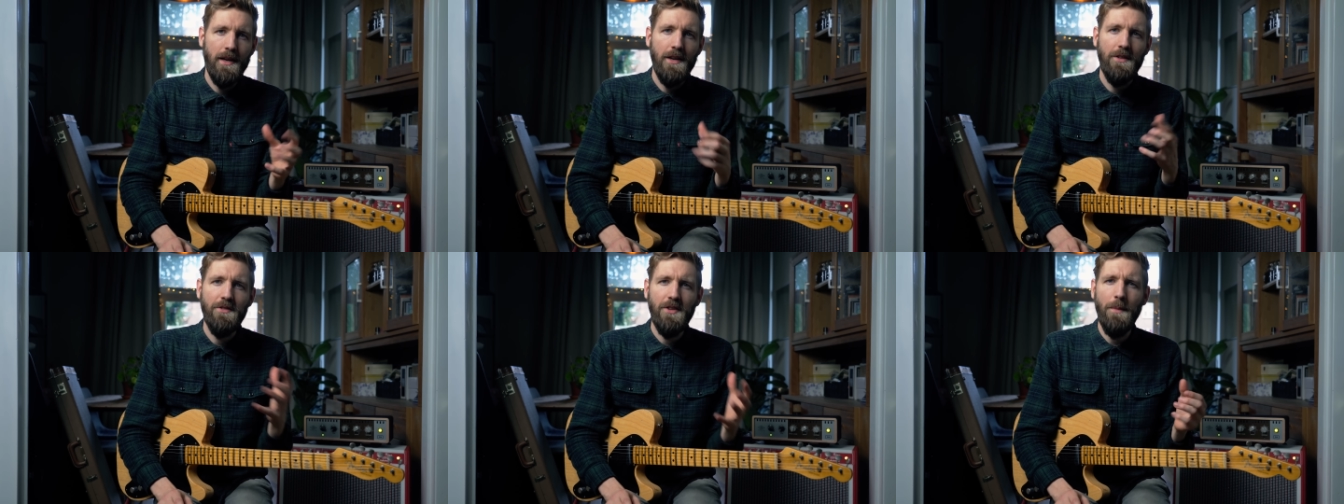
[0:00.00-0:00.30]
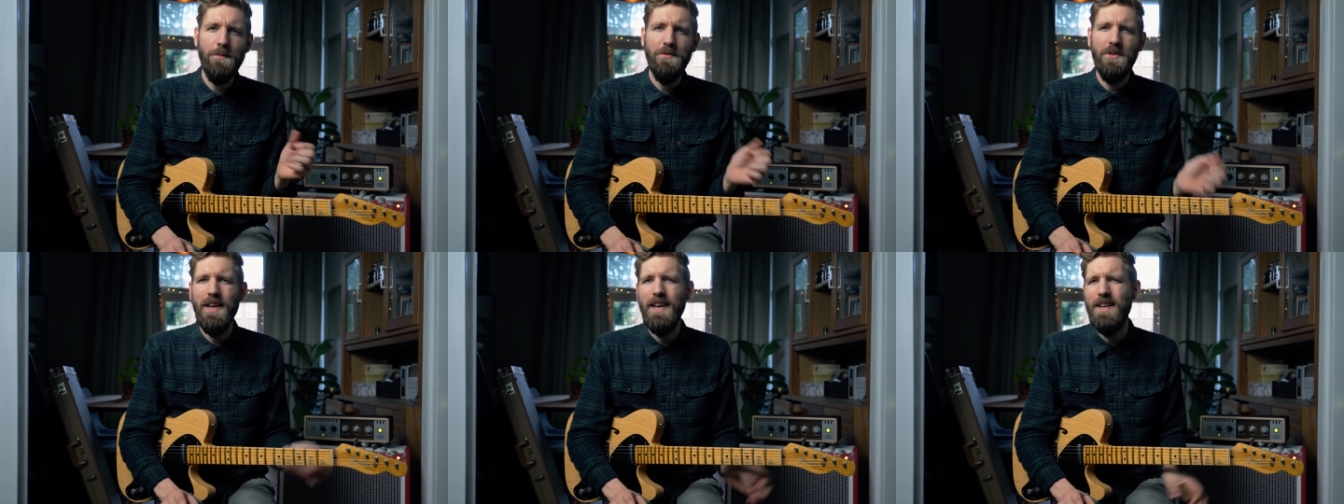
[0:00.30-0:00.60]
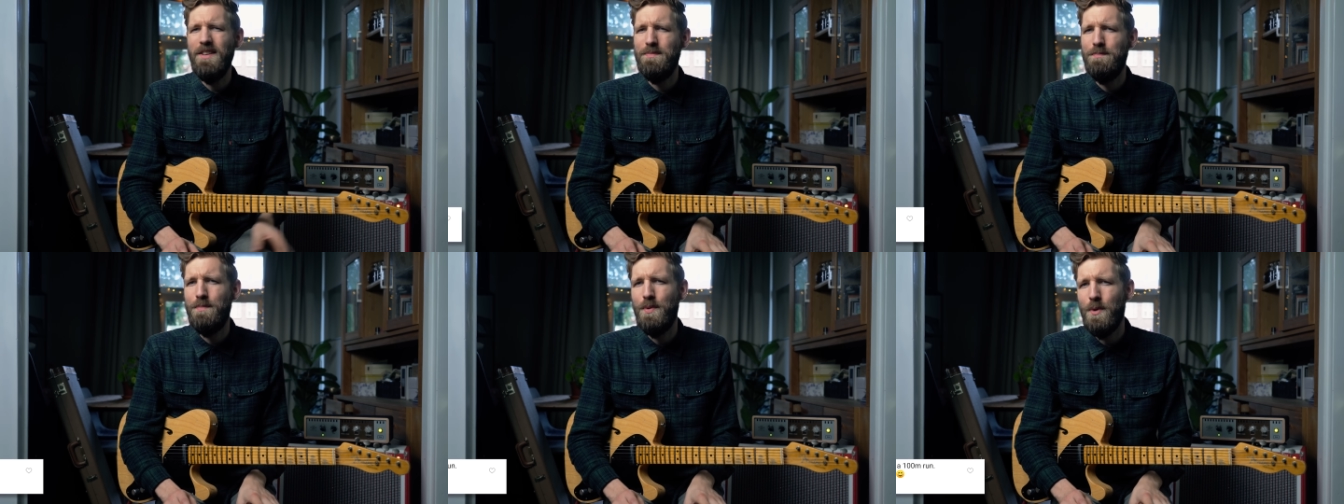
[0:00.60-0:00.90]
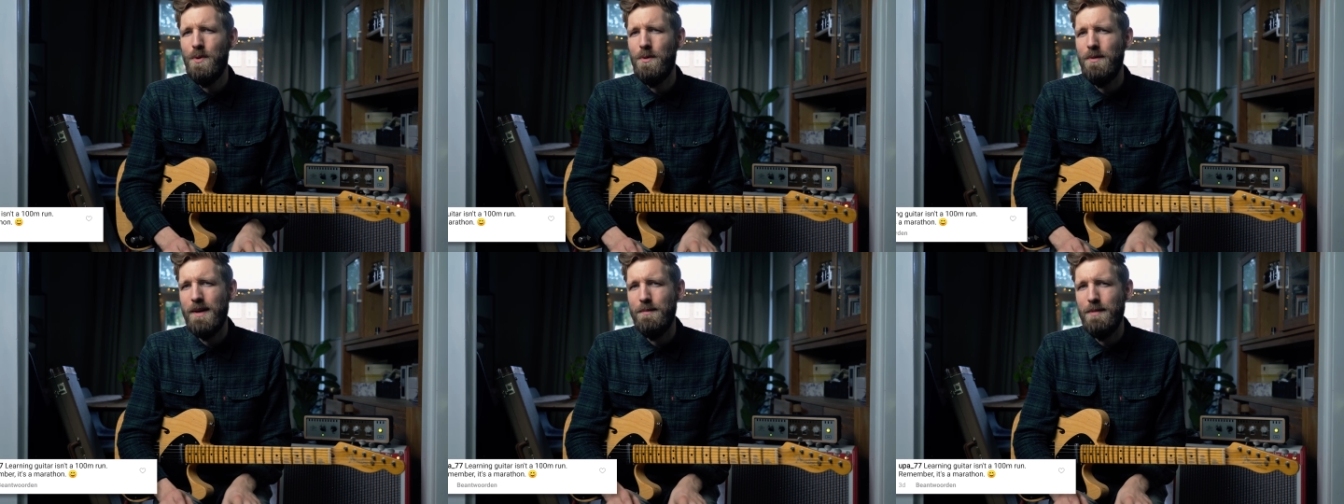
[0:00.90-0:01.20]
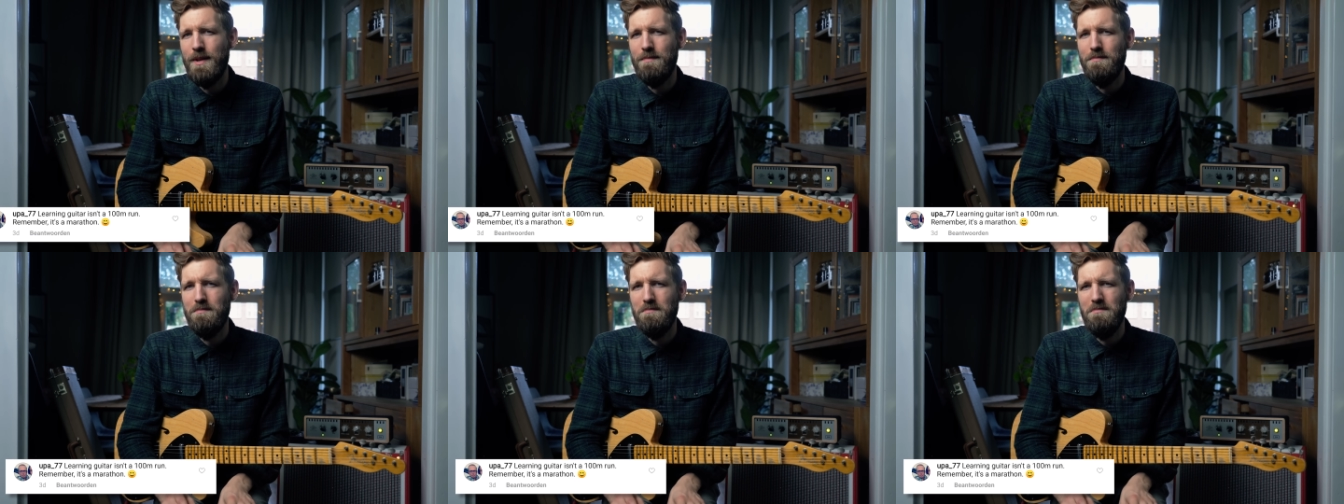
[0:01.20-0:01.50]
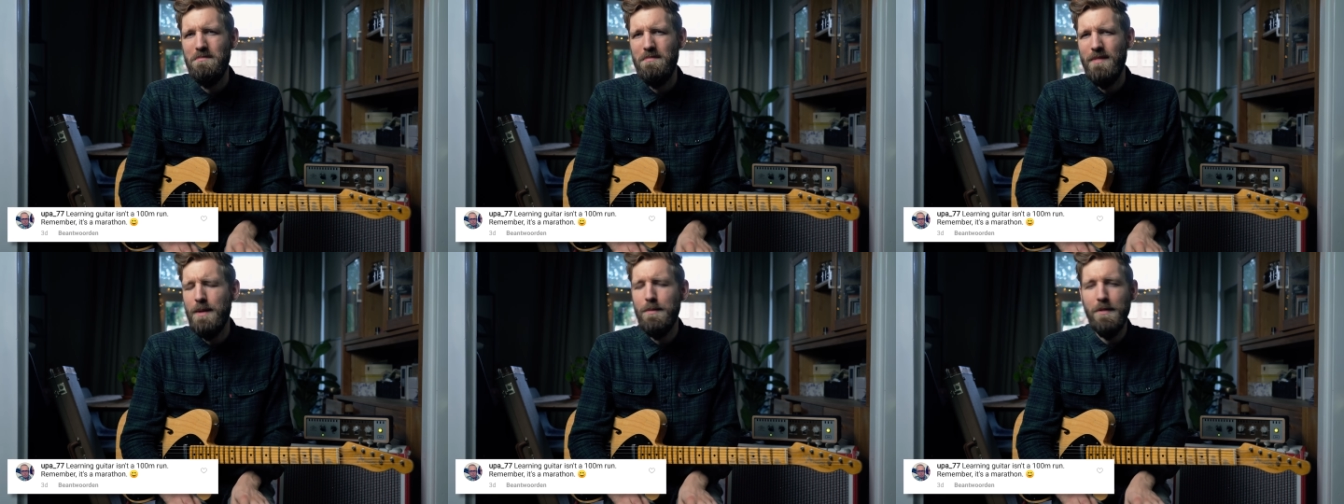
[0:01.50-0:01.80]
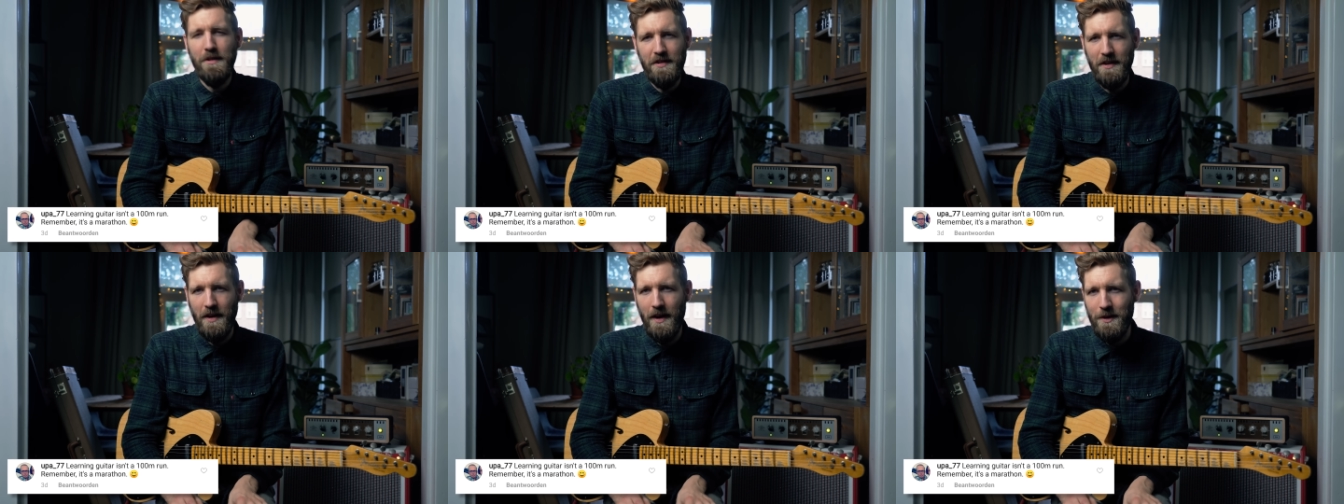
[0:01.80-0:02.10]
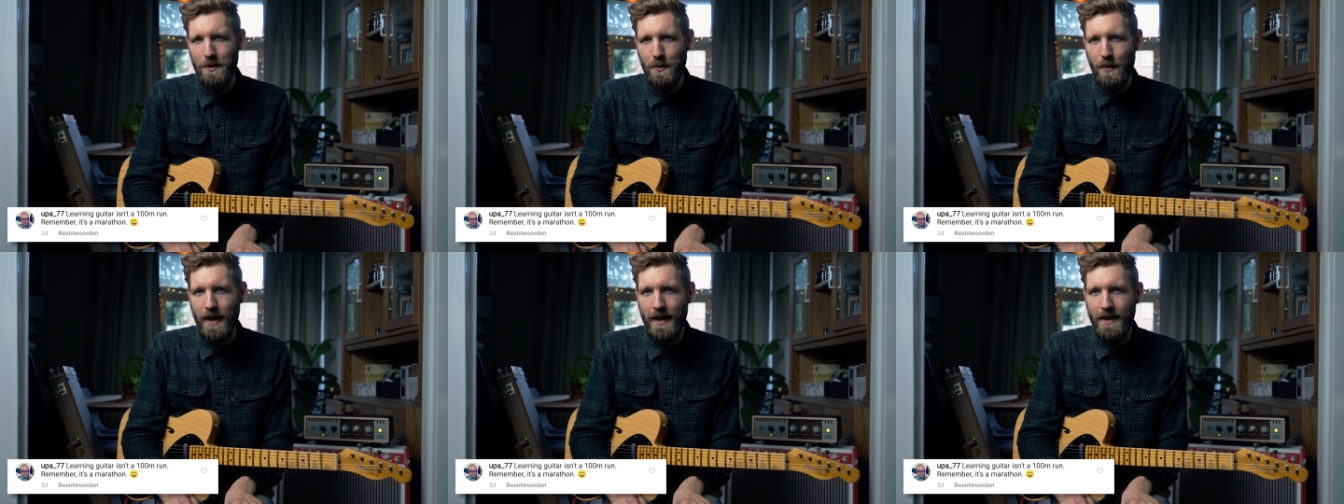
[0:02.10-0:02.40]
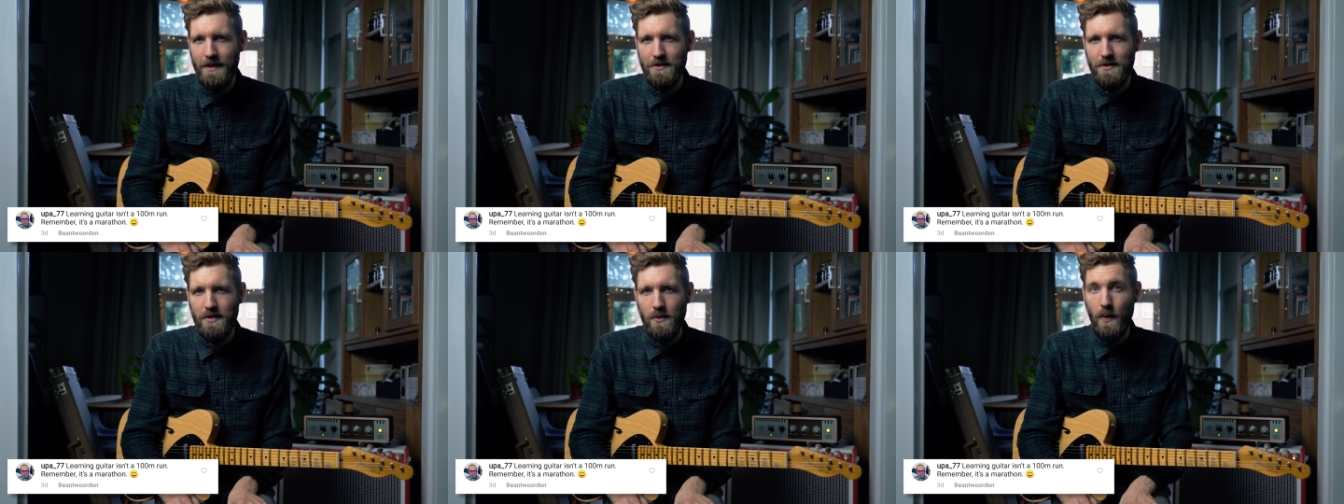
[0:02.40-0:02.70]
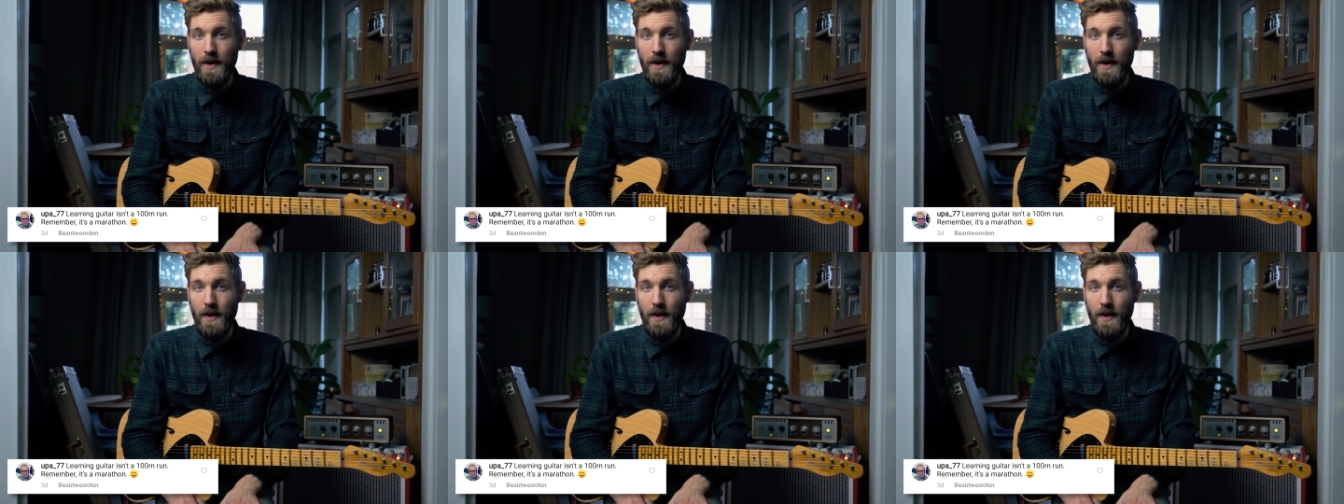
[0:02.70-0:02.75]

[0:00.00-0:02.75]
Some say it's boring, but let me say otherwise.